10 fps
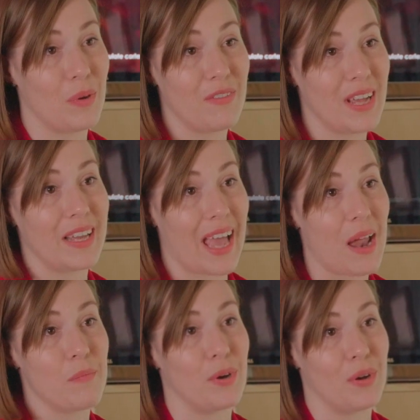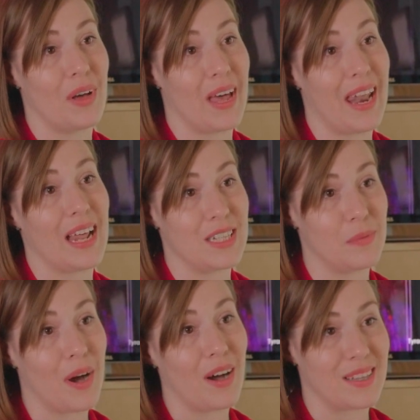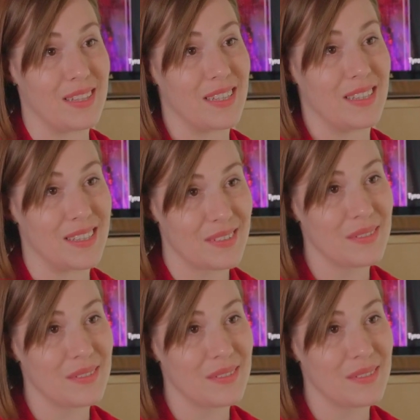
we really can put an end to Parkinson's.